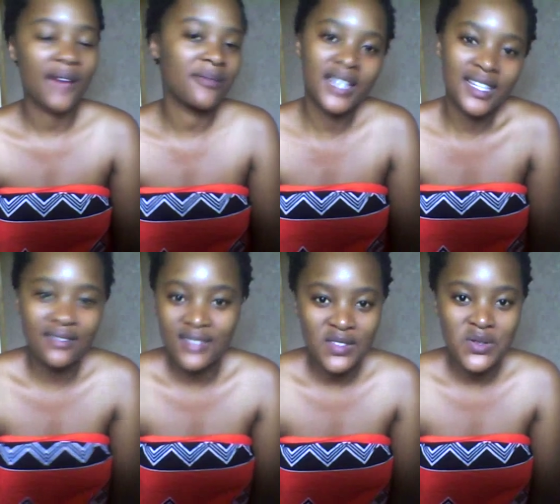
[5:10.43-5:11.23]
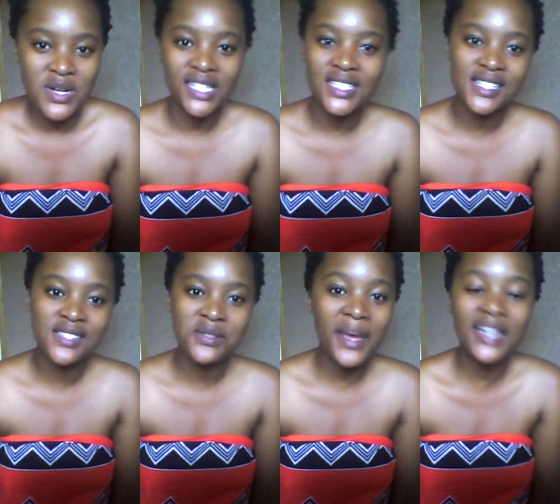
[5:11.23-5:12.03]
African
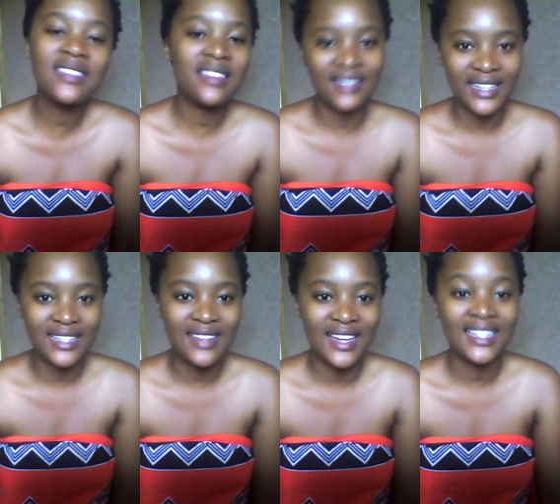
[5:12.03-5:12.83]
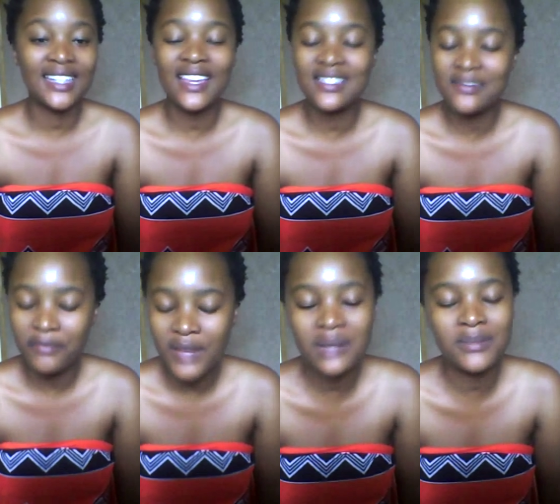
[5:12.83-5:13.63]
traditions or anything like that. And I
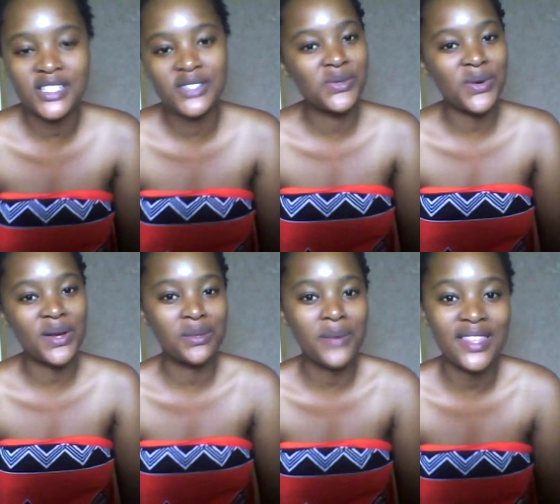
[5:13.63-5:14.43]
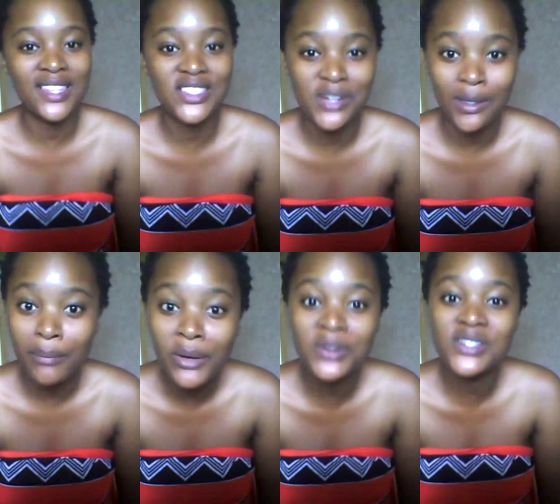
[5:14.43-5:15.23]
very much enjoyed the way that she
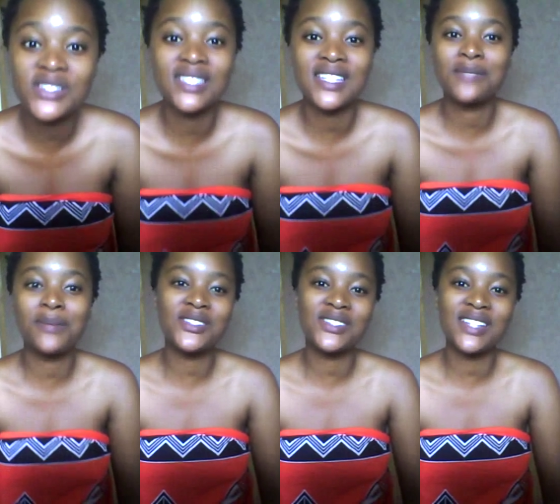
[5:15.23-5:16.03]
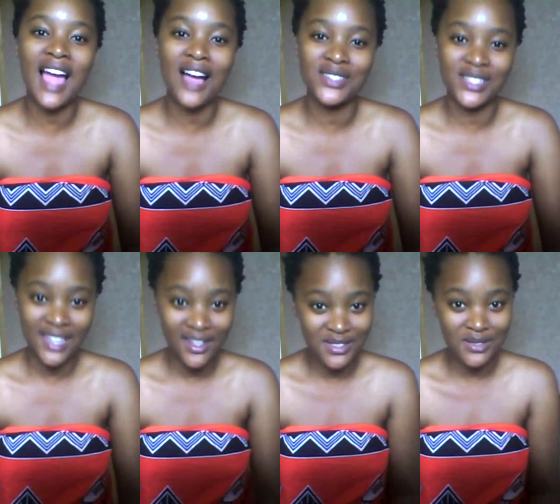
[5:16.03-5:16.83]
approached it, especially how she
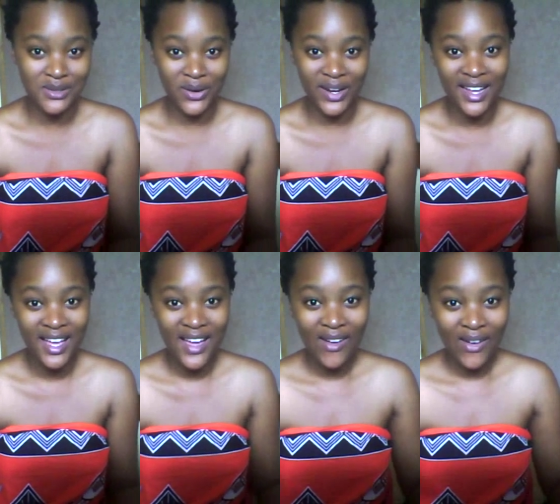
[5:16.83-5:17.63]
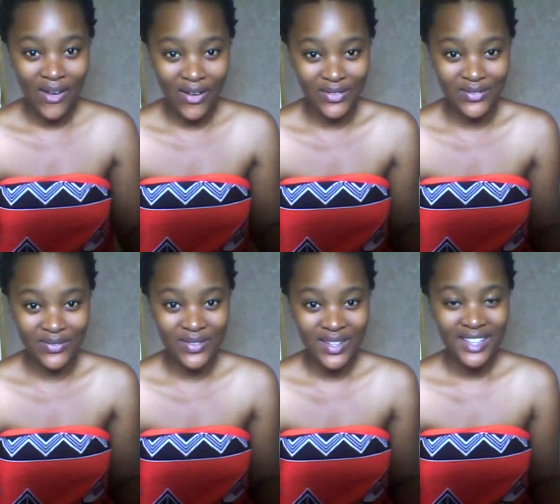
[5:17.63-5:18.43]
tells the story of,
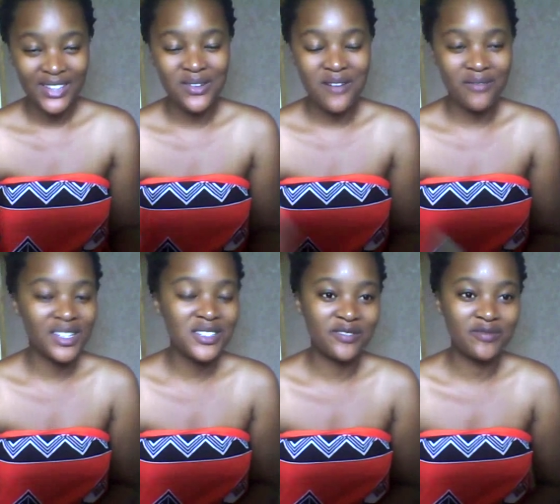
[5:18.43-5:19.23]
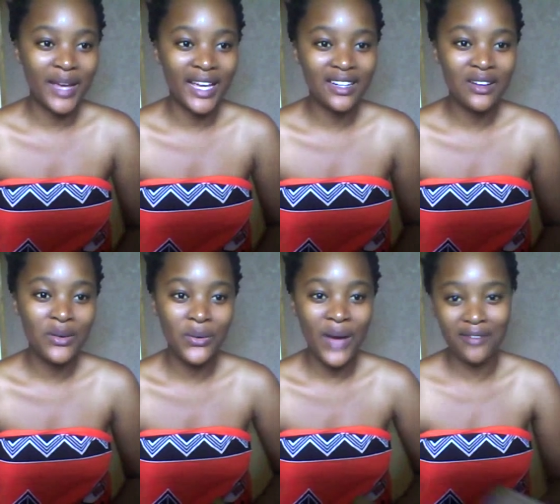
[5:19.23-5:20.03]
you know, a village of men
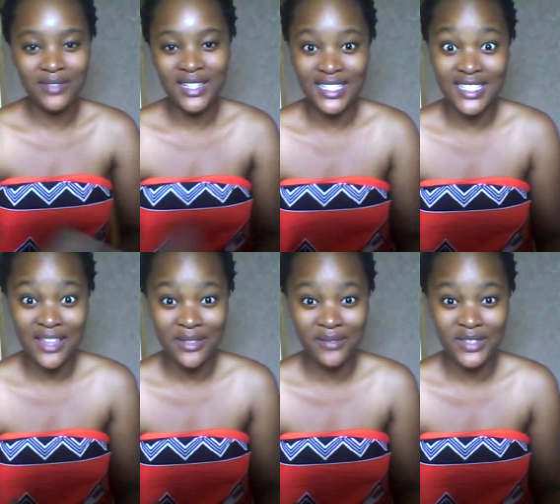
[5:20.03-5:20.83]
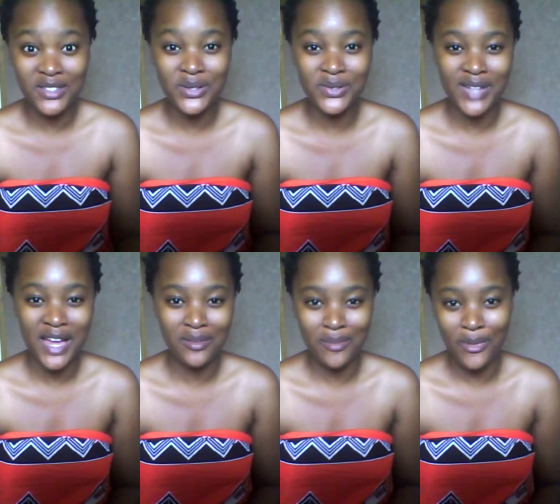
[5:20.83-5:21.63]
who, after the death of this huge
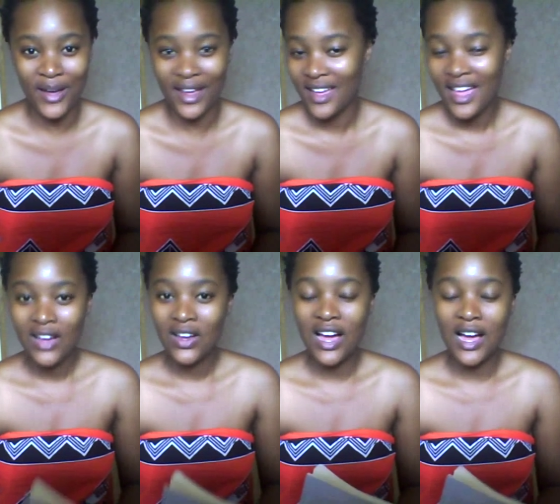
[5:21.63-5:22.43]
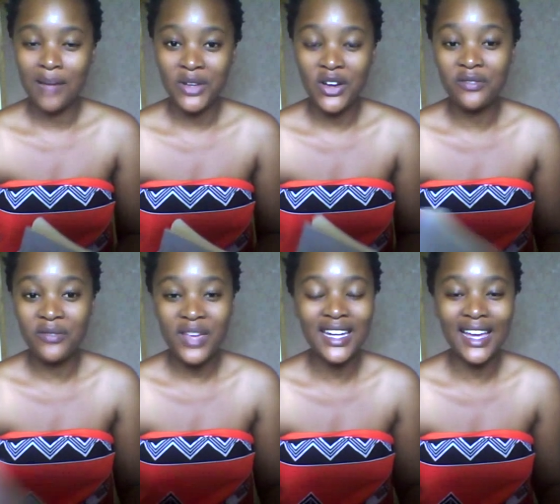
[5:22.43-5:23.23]
lover boy, um,
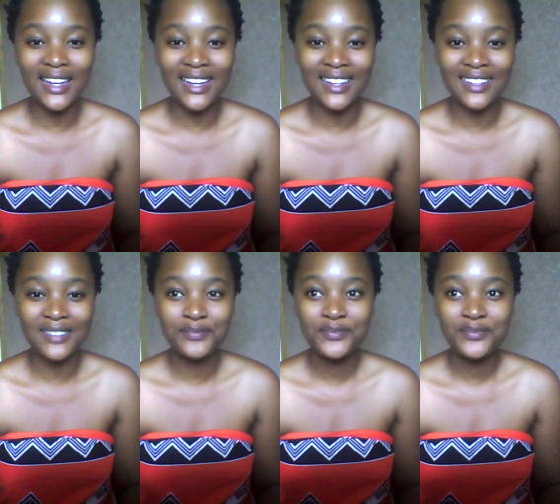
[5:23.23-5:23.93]
convene at a,